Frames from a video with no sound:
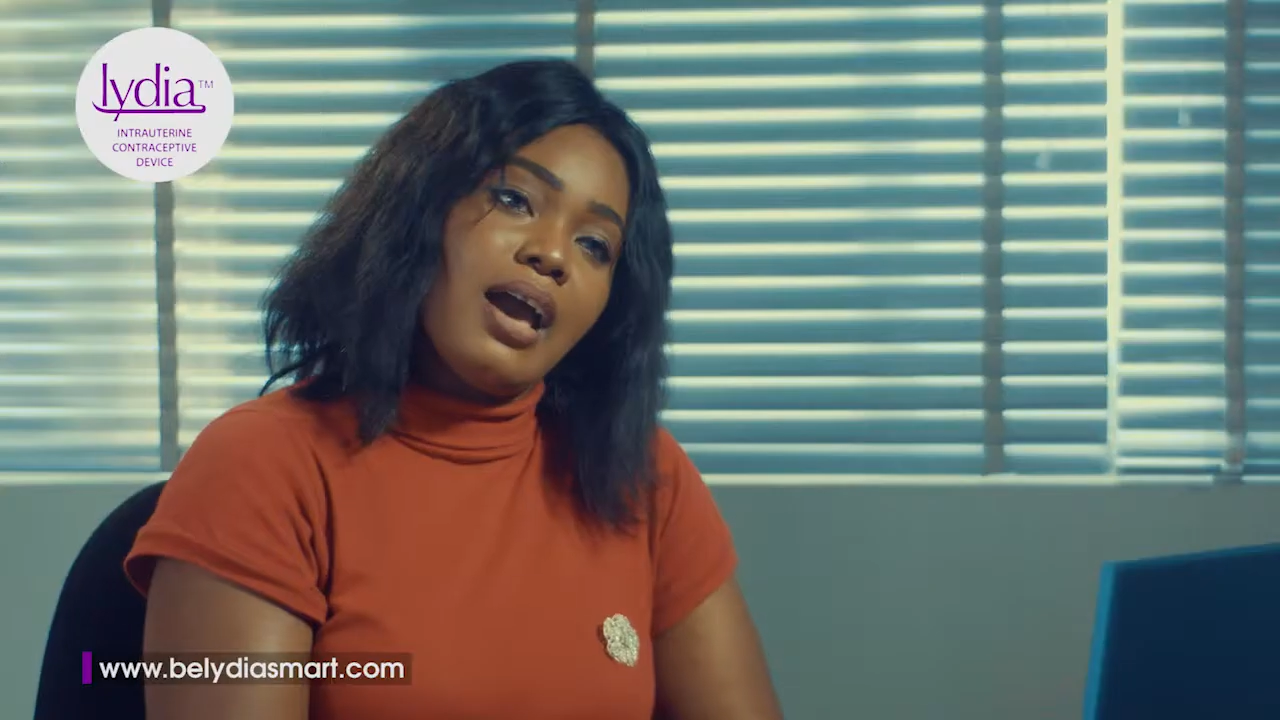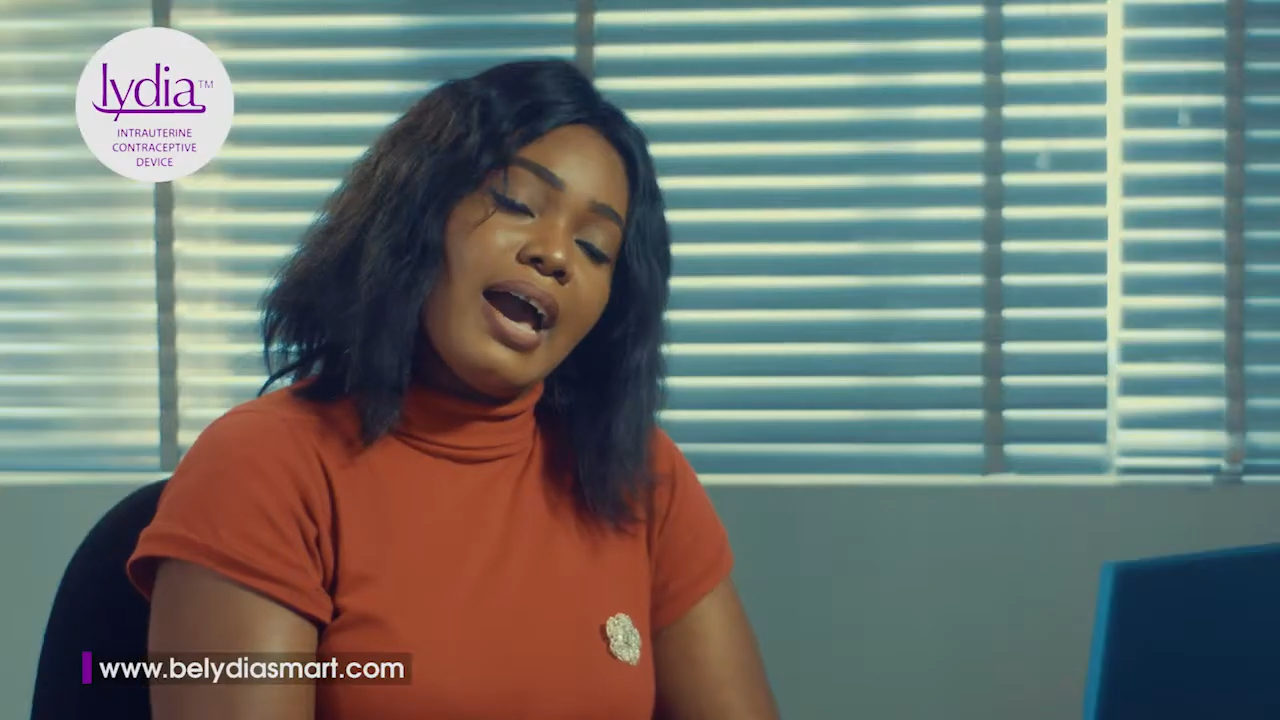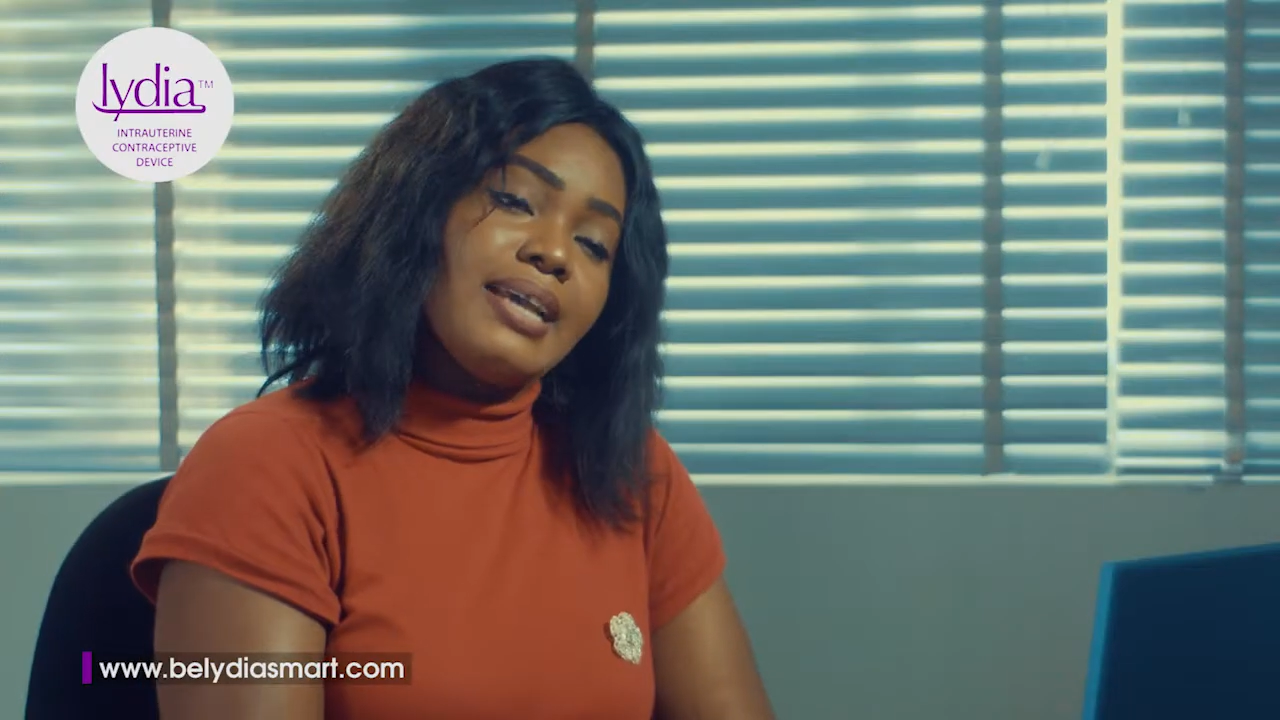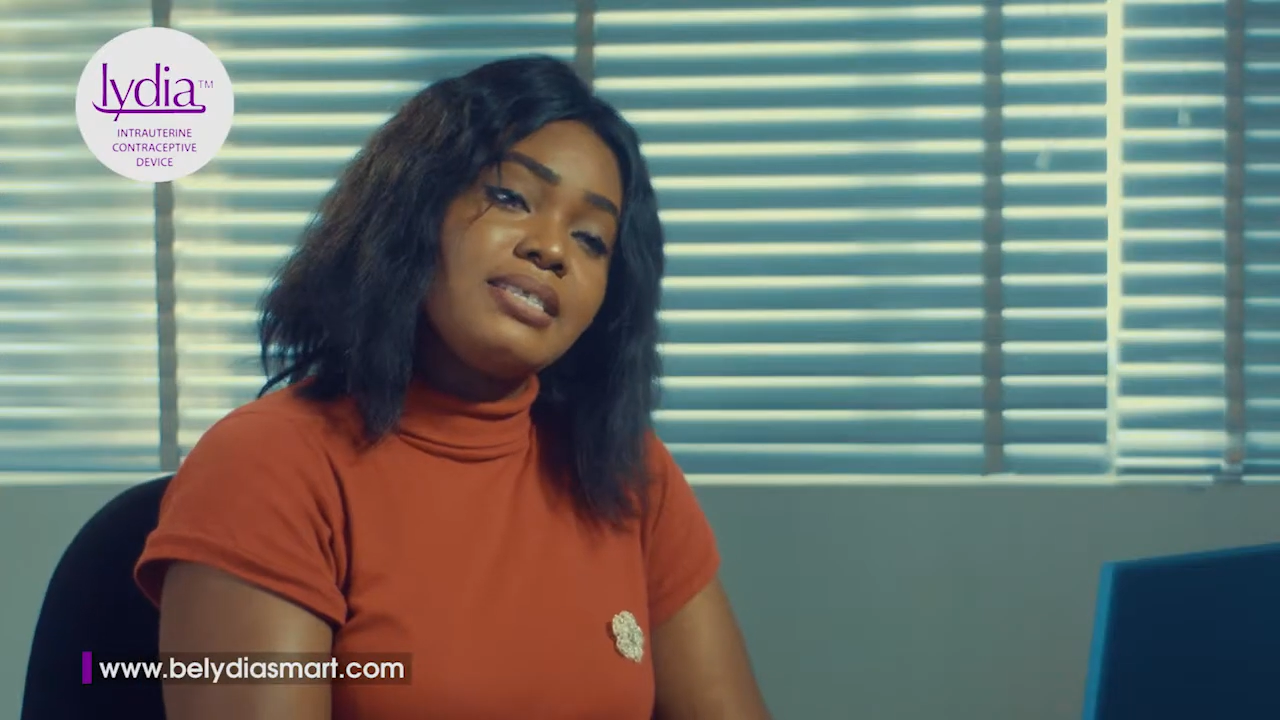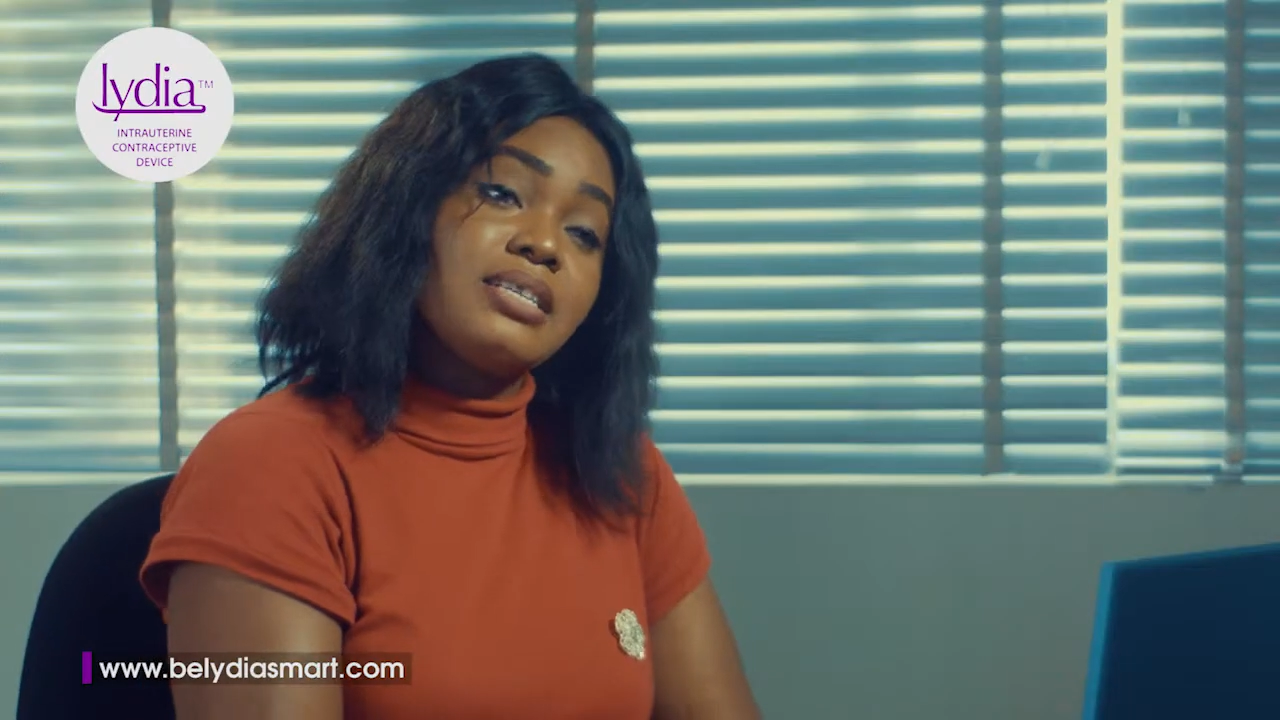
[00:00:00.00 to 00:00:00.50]

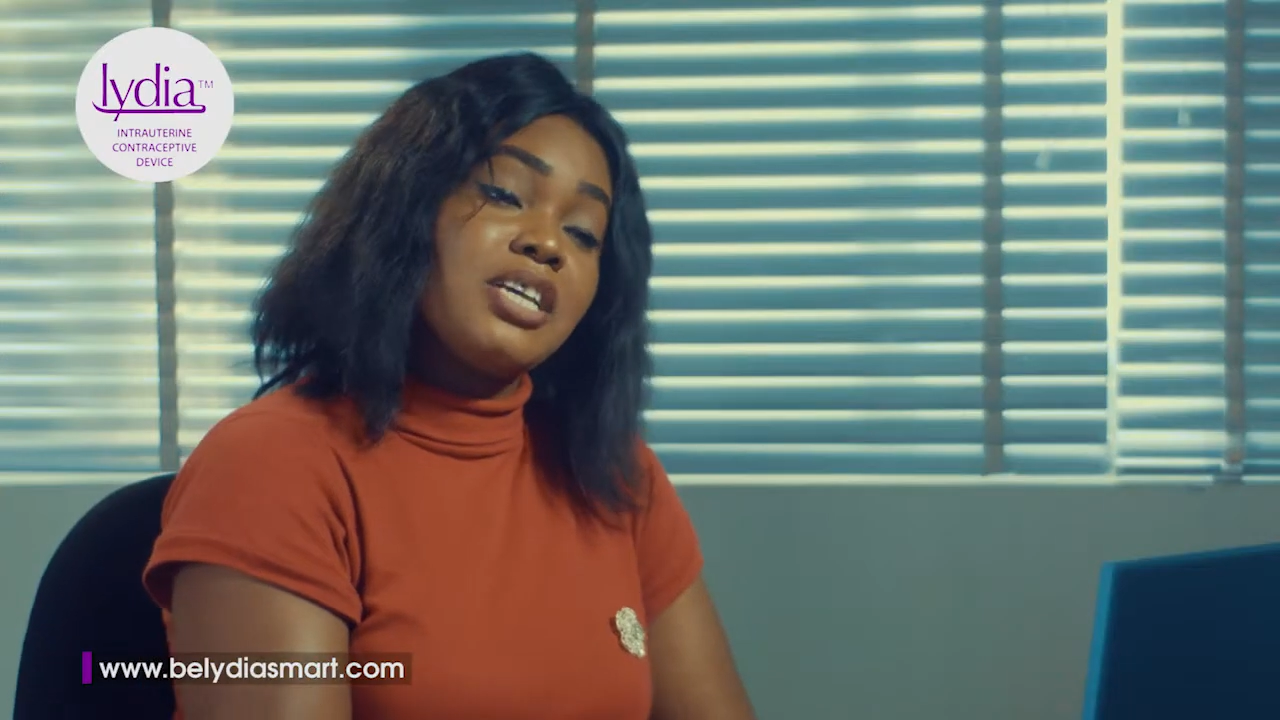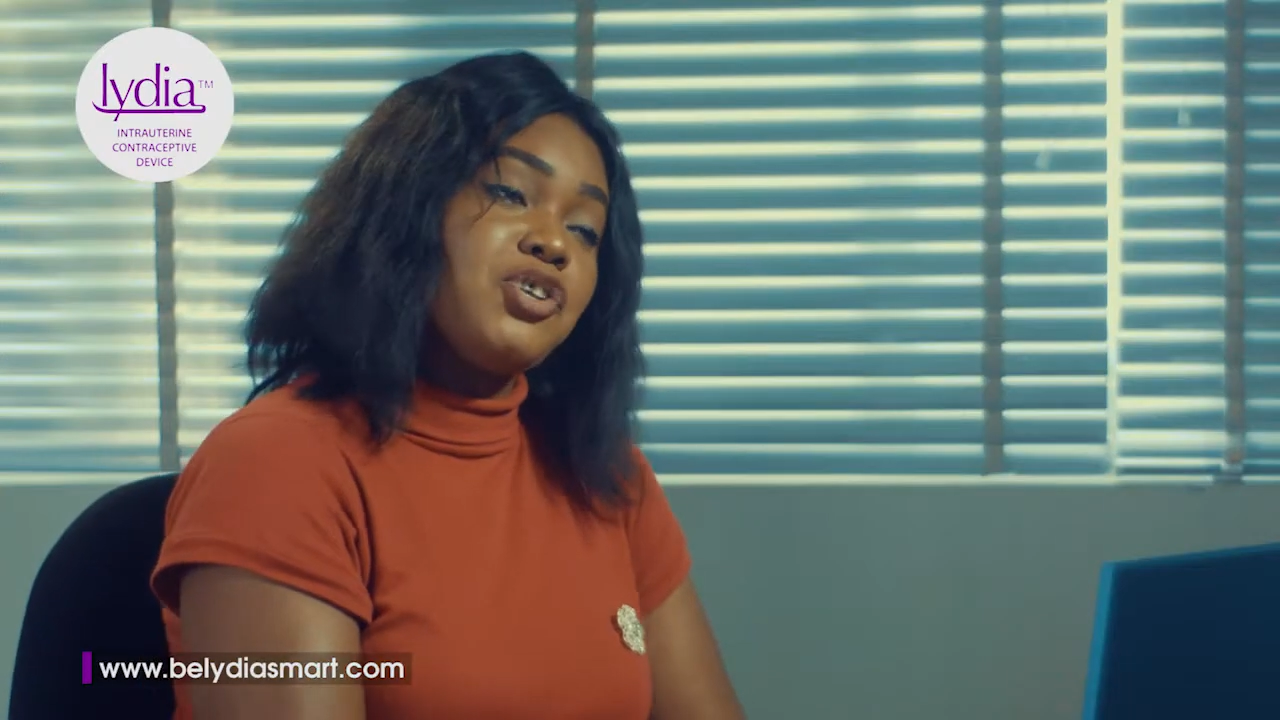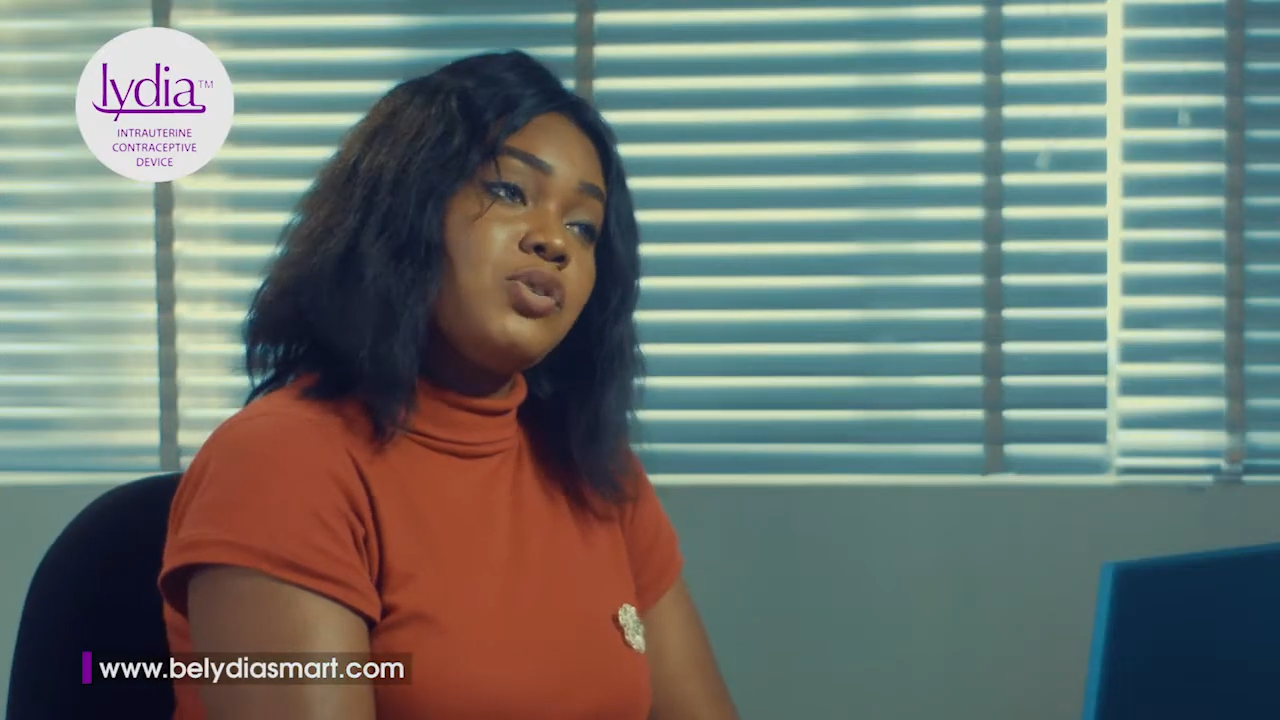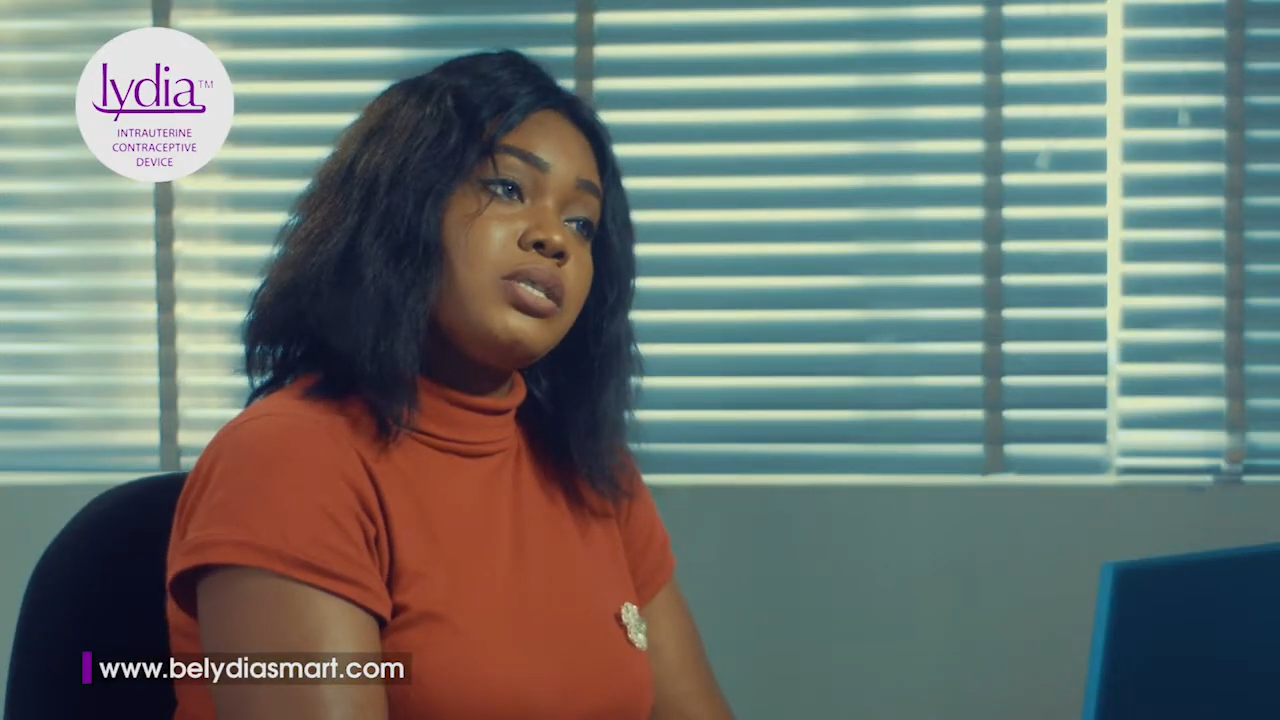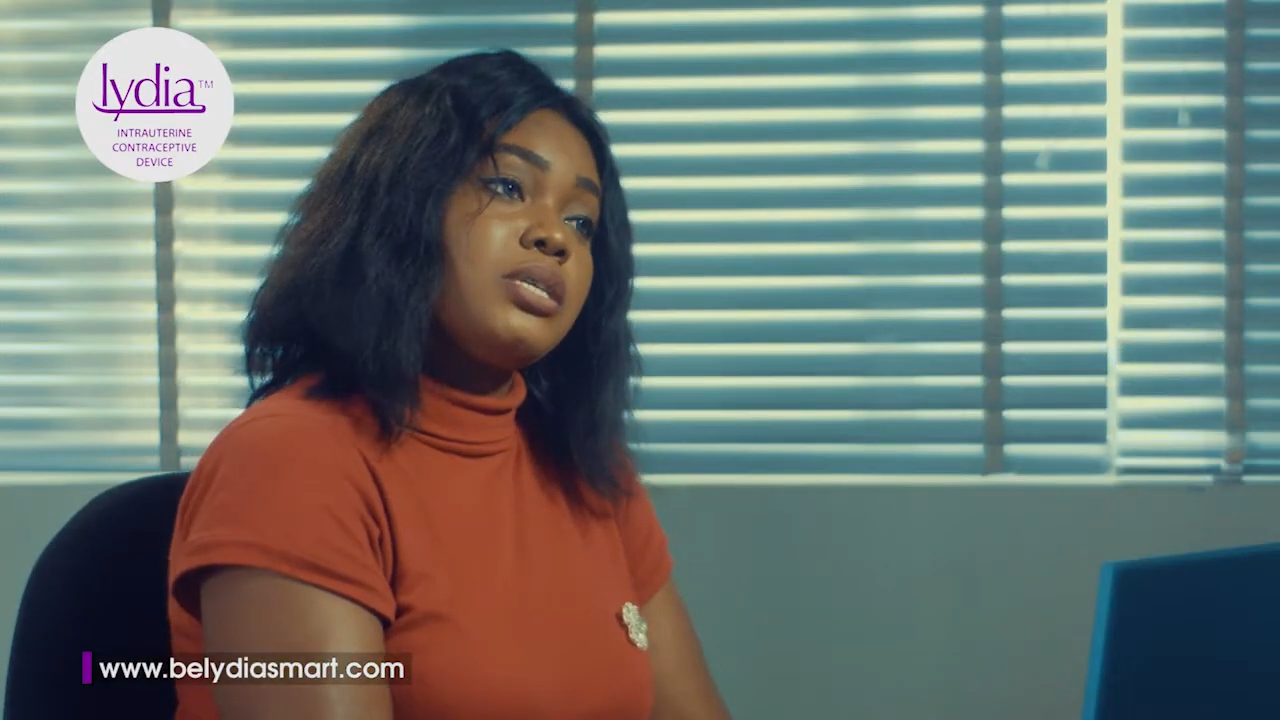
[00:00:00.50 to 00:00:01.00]
I
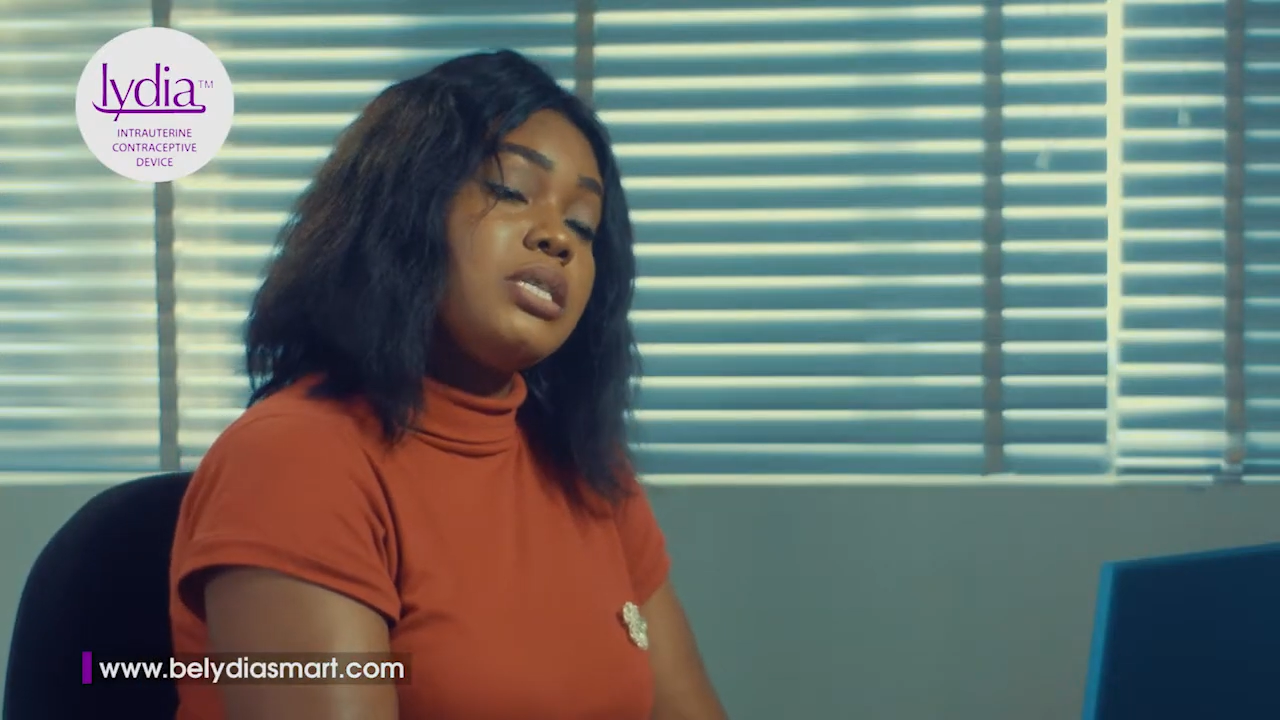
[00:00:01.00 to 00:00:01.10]
started using